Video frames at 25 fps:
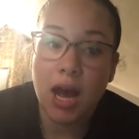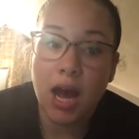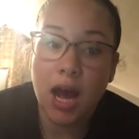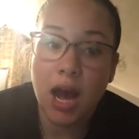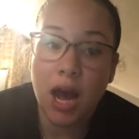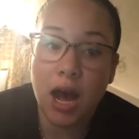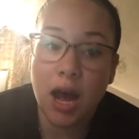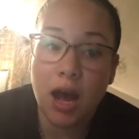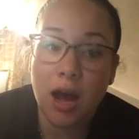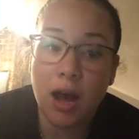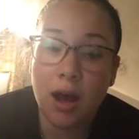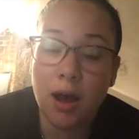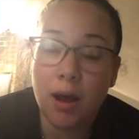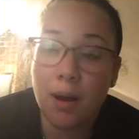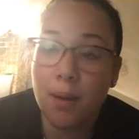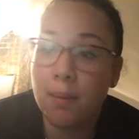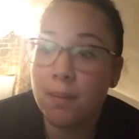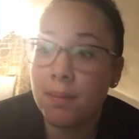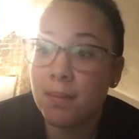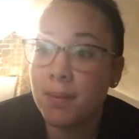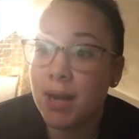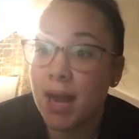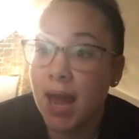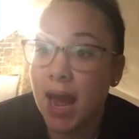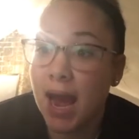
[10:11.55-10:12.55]

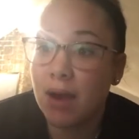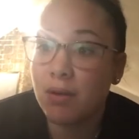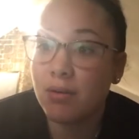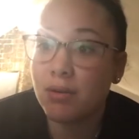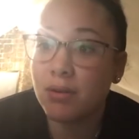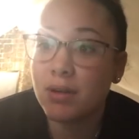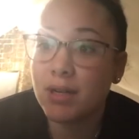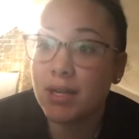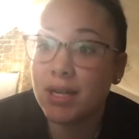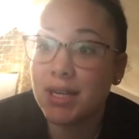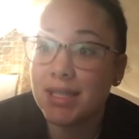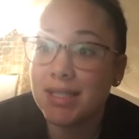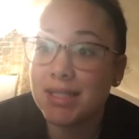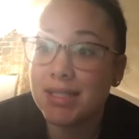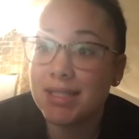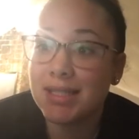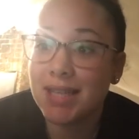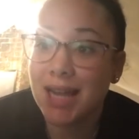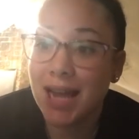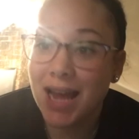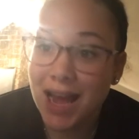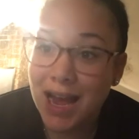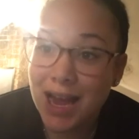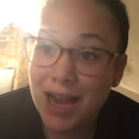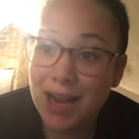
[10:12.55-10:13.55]
Now it's
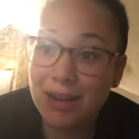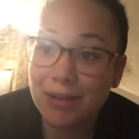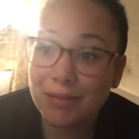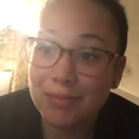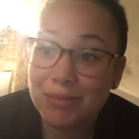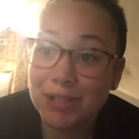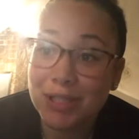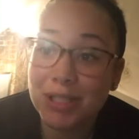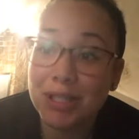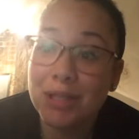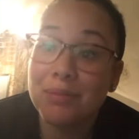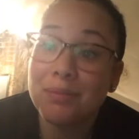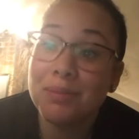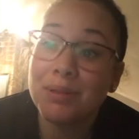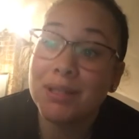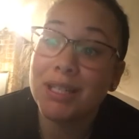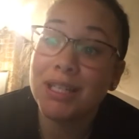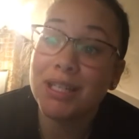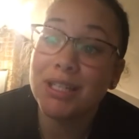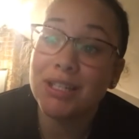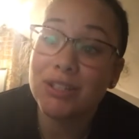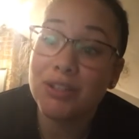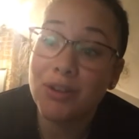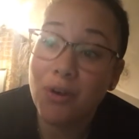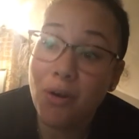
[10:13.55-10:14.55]
time to
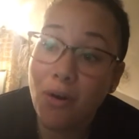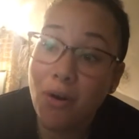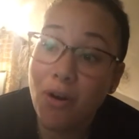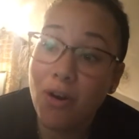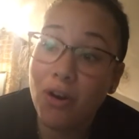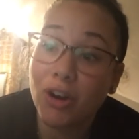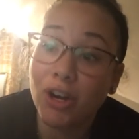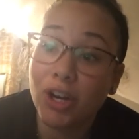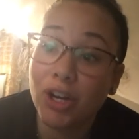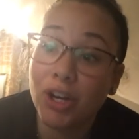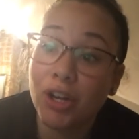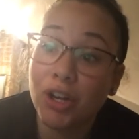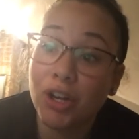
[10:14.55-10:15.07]
complete your